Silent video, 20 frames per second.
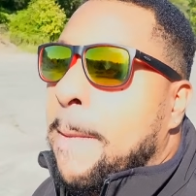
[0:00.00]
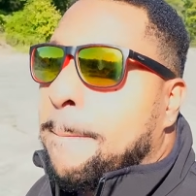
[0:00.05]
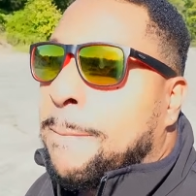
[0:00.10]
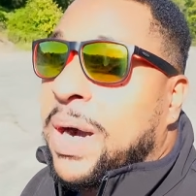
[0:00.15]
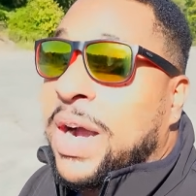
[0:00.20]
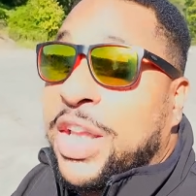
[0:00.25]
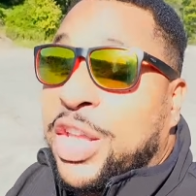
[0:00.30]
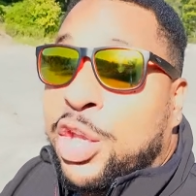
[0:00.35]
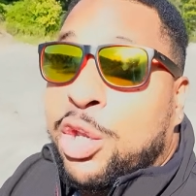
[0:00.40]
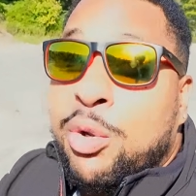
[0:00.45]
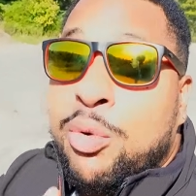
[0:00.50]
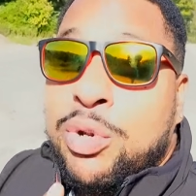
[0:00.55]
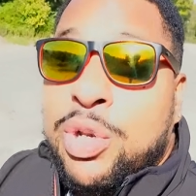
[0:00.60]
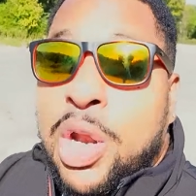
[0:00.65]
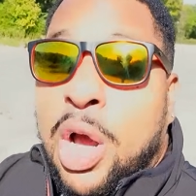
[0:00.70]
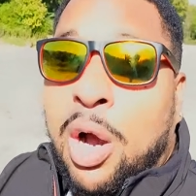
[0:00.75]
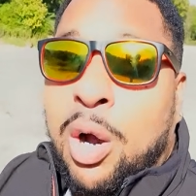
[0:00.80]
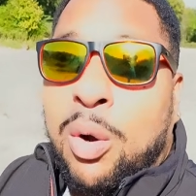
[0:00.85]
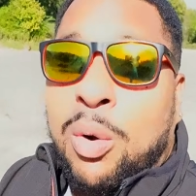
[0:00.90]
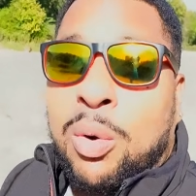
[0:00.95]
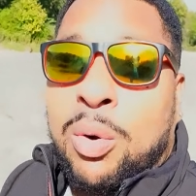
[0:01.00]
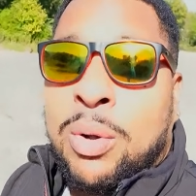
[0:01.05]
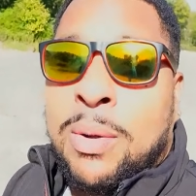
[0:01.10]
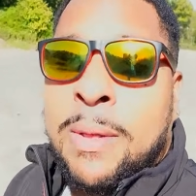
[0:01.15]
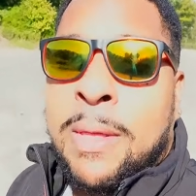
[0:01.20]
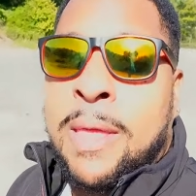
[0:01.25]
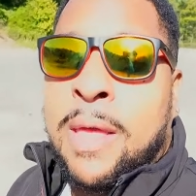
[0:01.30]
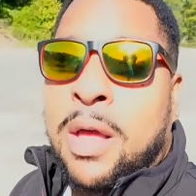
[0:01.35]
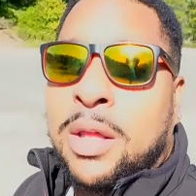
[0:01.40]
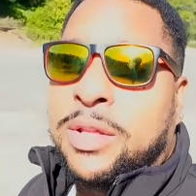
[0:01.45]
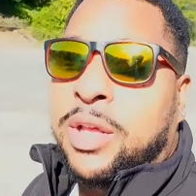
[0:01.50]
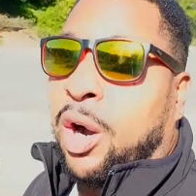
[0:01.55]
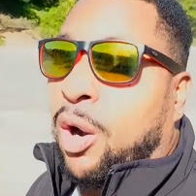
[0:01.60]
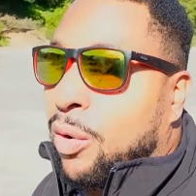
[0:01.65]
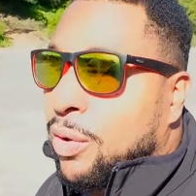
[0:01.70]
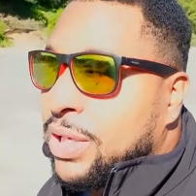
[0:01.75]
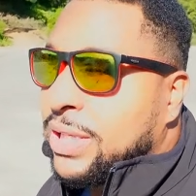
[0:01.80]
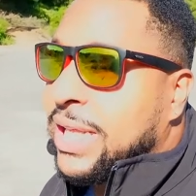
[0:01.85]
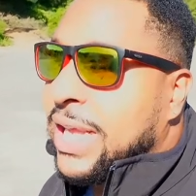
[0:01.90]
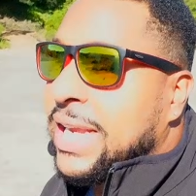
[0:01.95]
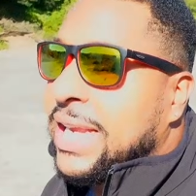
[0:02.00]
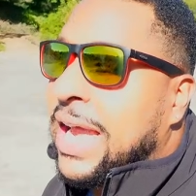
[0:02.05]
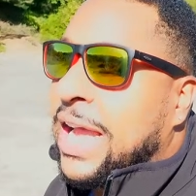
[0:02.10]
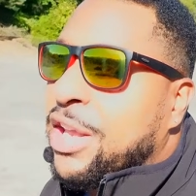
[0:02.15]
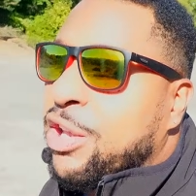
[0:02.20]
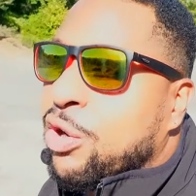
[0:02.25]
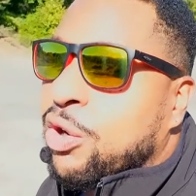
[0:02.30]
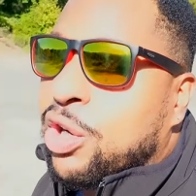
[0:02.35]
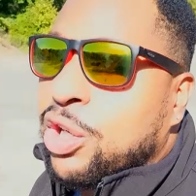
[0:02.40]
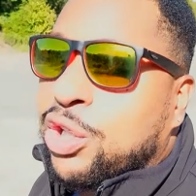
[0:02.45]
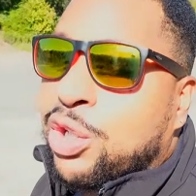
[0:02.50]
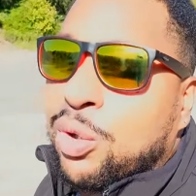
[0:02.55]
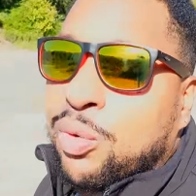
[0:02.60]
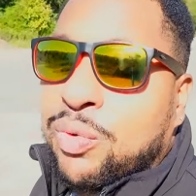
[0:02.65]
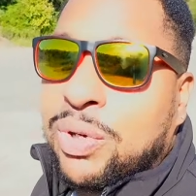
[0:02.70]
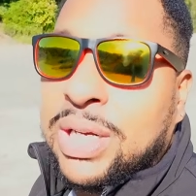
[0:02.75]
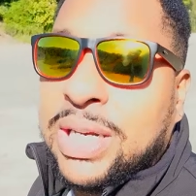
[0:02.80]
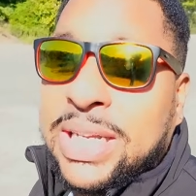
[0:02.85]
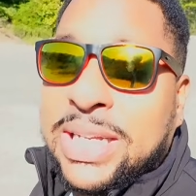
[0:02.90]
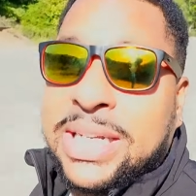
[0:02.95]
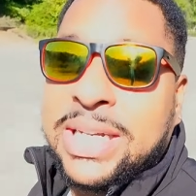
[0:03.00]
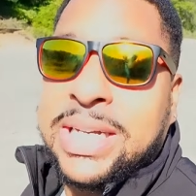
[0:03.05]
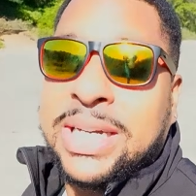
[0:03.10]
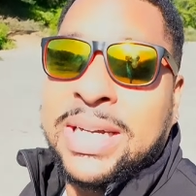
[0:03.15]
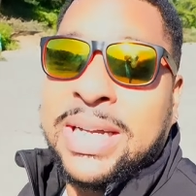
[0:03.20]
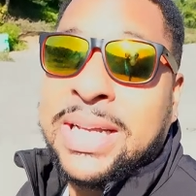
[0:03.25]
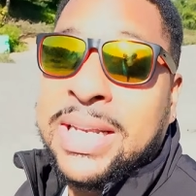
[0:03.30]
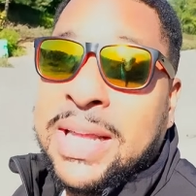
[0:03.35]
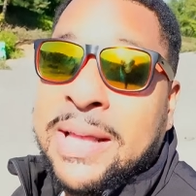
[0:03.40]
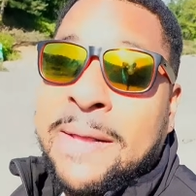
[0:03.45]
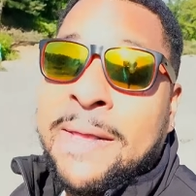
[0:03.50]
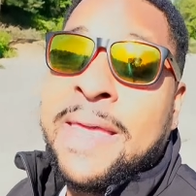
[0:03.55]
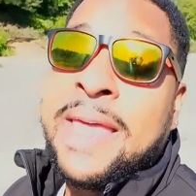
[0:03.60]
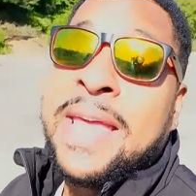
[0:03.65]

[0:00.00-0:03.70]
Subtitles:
But you know the only thing that you could do really good